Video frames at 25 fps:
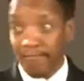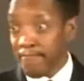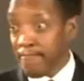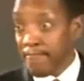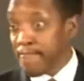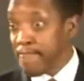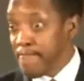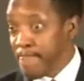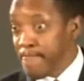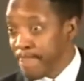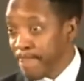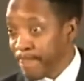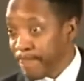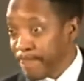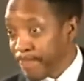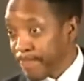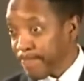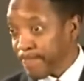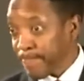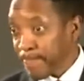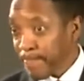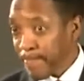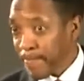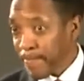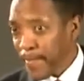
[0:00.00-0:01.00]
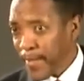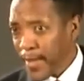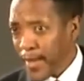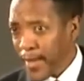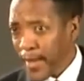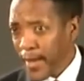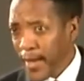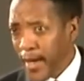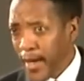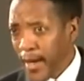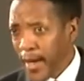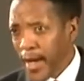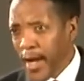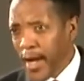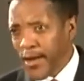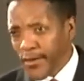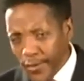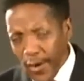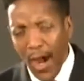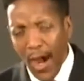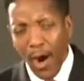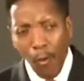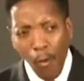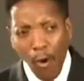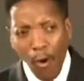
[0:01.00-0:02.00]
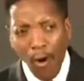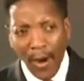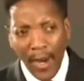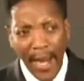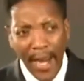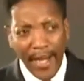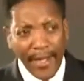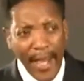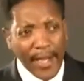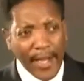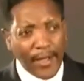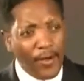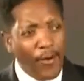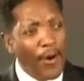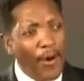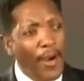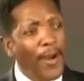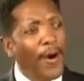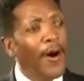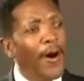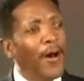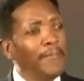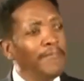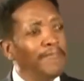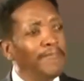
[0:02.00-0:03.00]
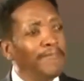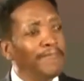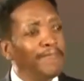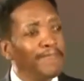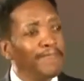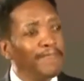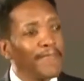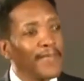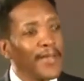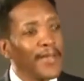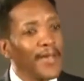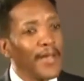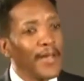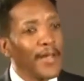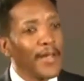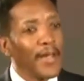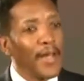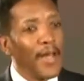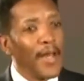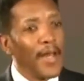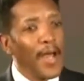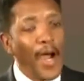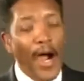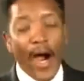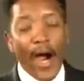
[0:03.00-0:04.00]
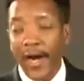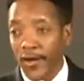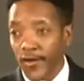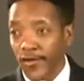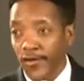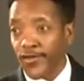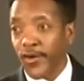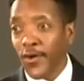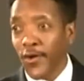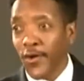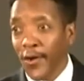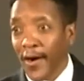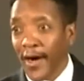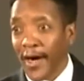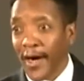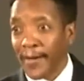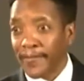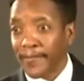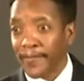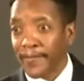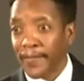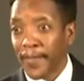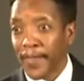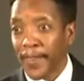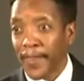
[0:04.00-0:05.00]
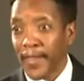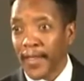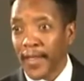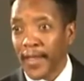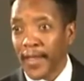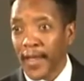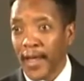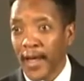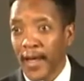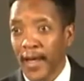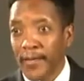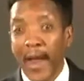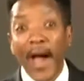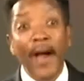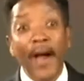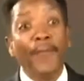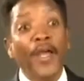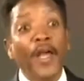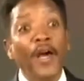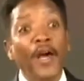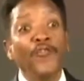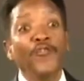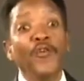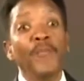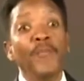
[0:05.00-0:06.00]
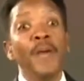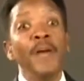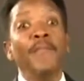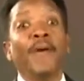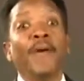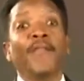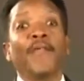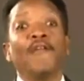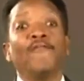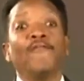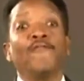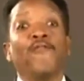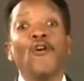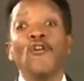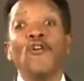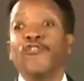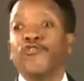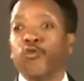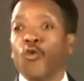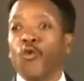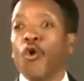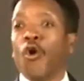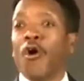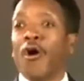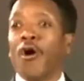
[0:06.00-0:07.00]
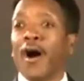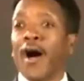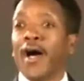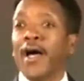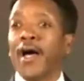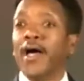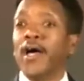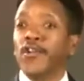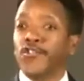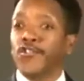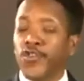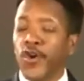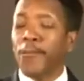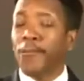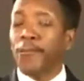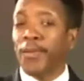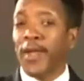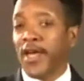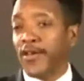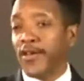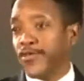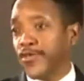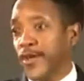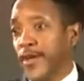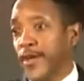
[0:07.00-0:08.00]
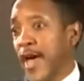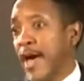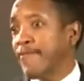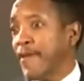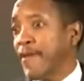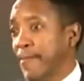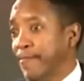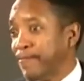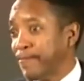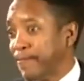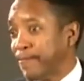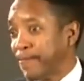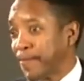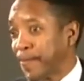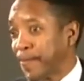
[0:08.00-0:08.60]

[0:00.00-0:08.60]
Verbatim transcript: Hmm? Is there a war like that going on? Are you sure? Now, because remember, the first war took place in heaven.